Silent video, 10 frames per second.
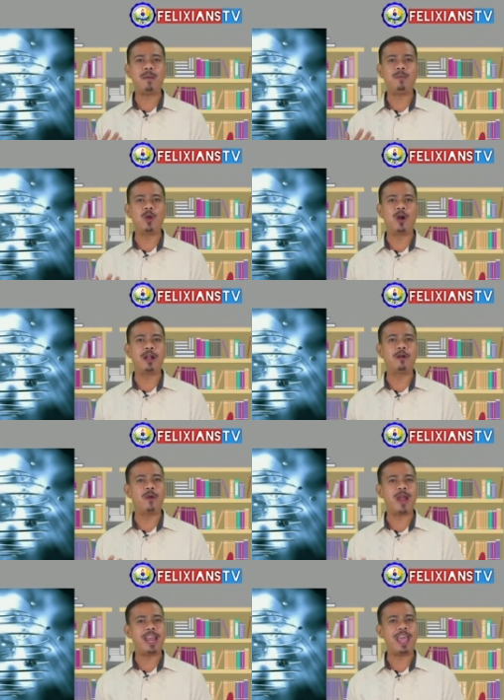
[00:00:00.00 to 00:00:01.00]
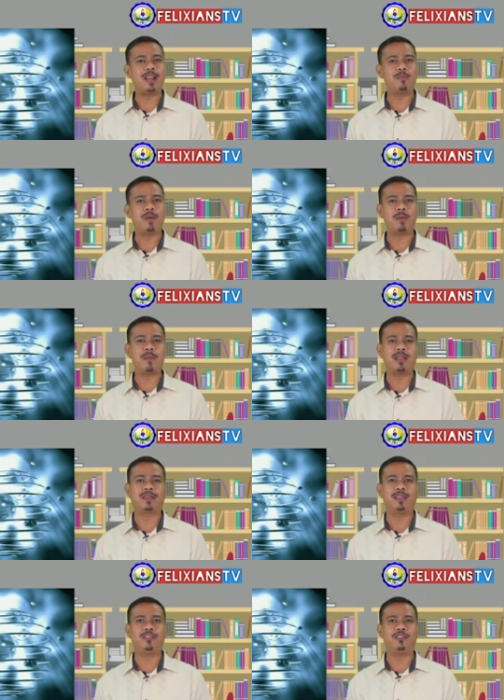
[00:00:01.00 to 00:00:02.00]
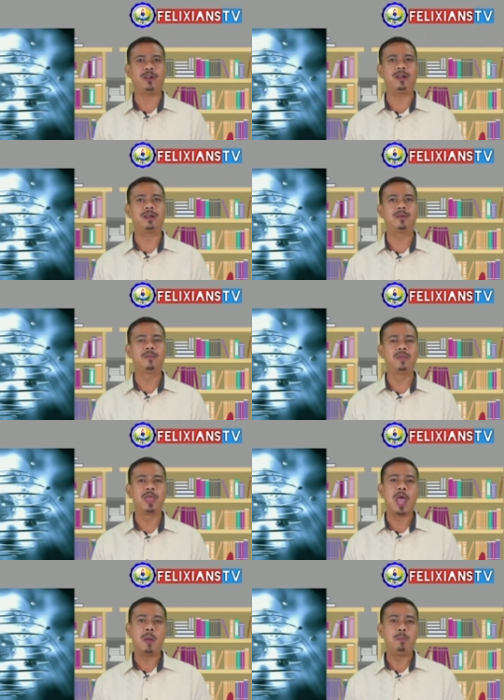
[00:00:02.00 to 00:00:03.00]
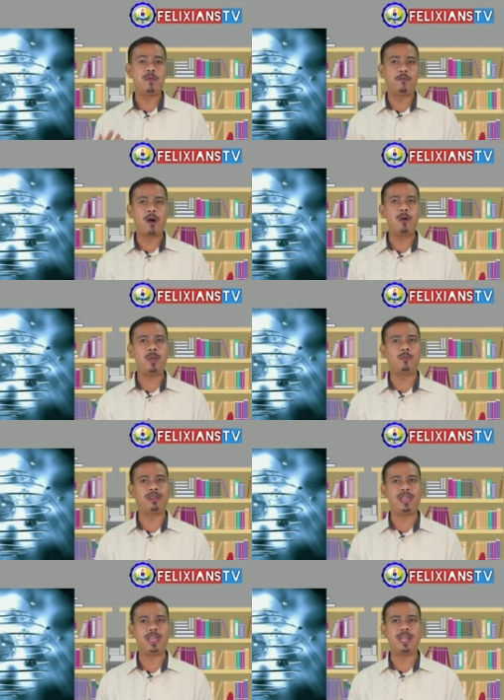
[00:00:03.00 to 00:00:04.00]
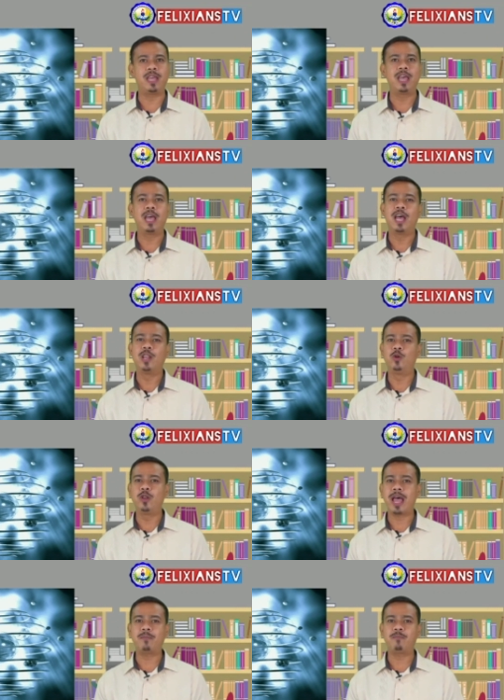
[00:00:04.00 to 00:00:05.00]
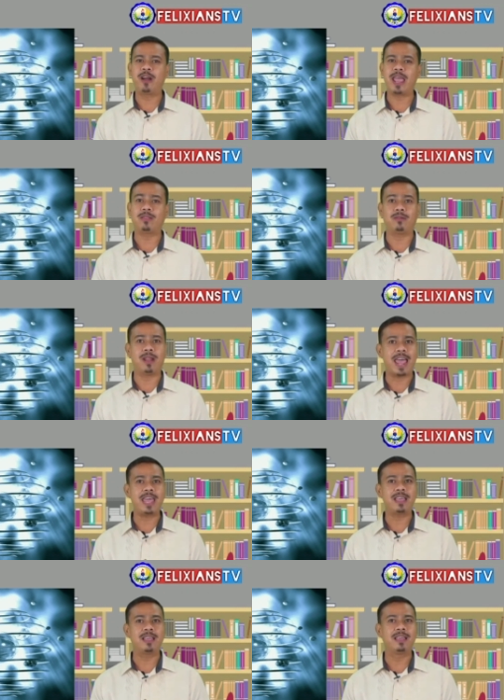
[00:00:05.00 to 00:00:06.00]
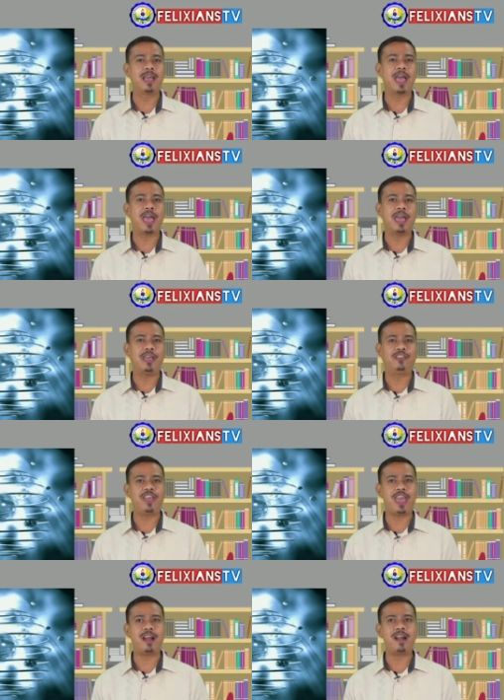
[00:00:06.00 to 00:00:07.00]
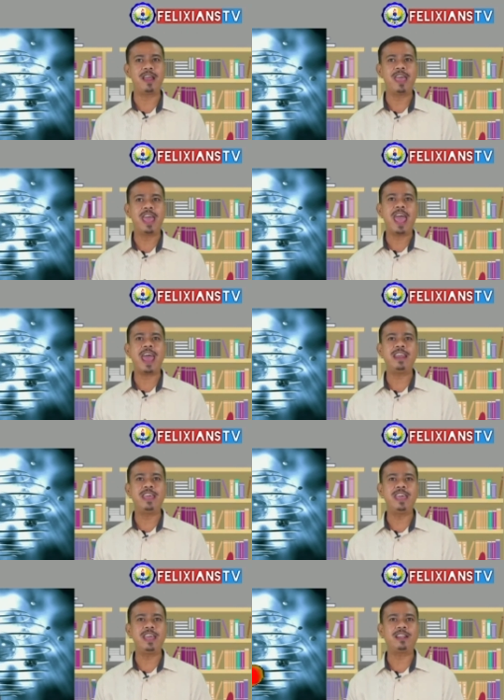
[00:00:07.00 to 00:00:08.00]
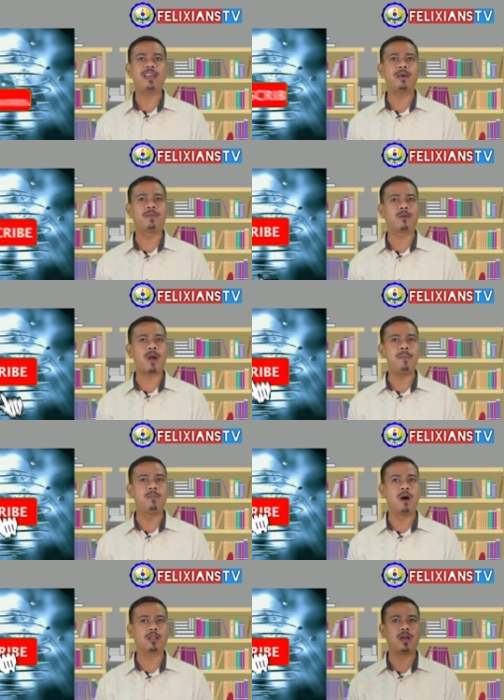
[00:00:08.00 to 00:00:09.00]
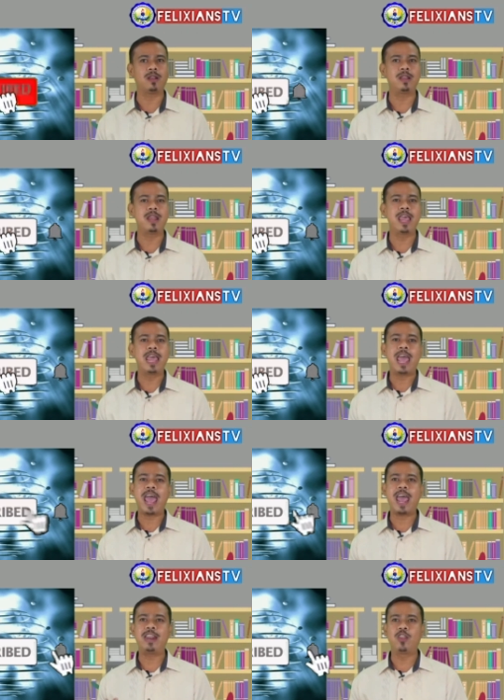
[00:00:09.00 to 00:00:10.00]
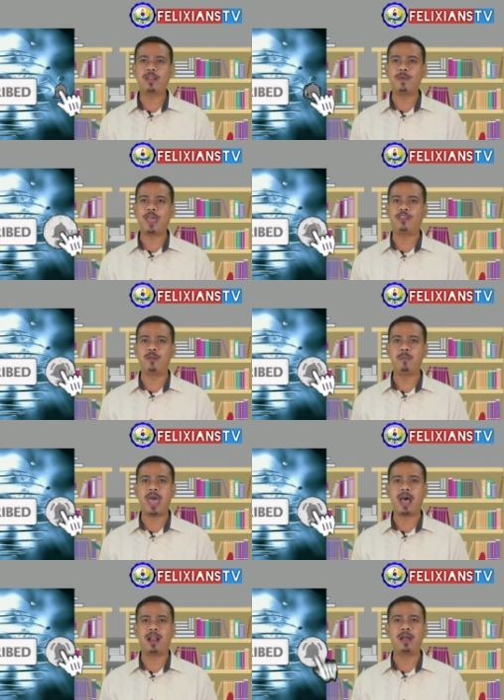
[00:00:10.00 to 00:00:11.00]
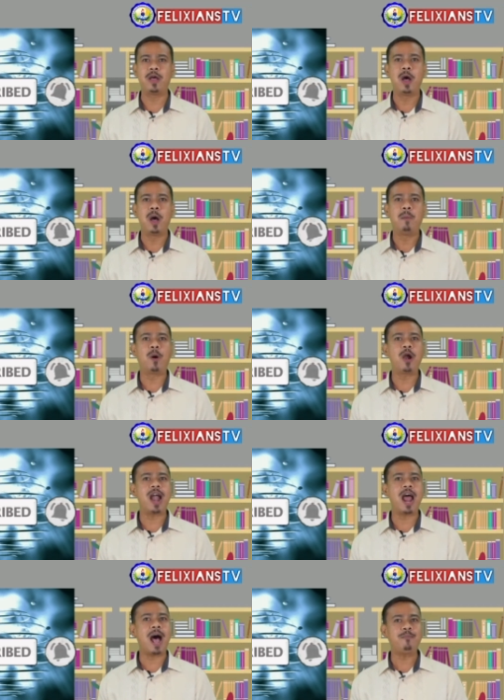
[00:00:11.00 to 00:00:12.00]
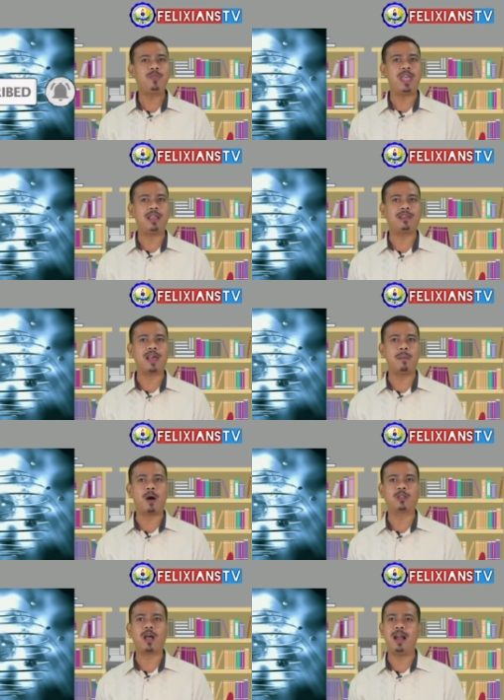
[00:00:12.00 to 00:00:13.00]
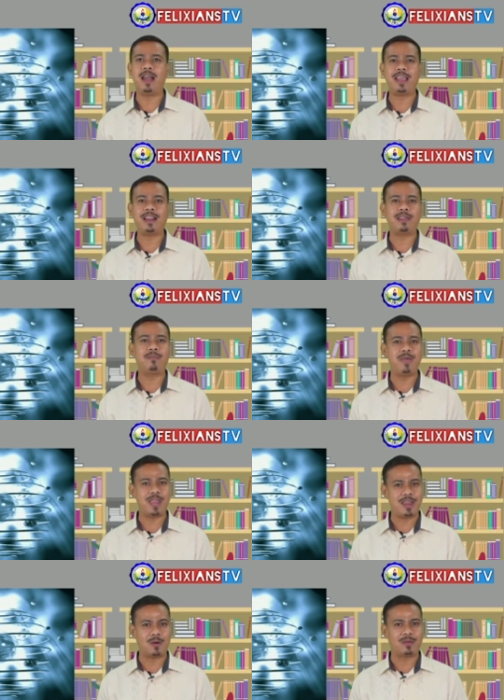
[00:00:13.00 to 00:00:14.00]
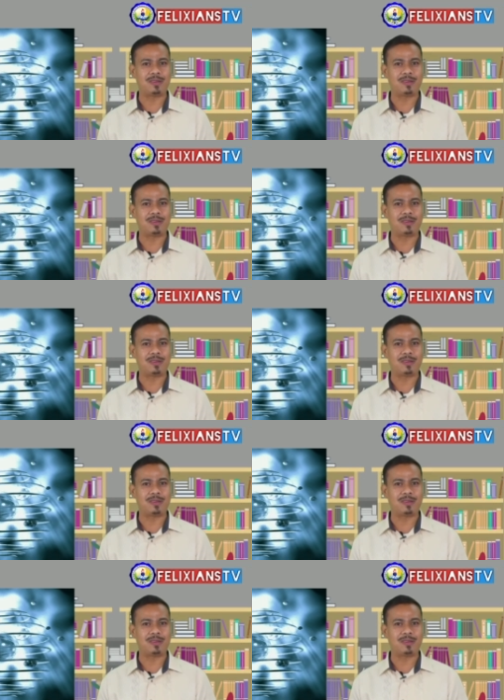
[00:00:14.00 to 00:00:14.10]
your grade 8 mathematics teacher. Before we proceed, do not forget to like, share, and hit the subscribe button and notification bell for updates about our latest videos.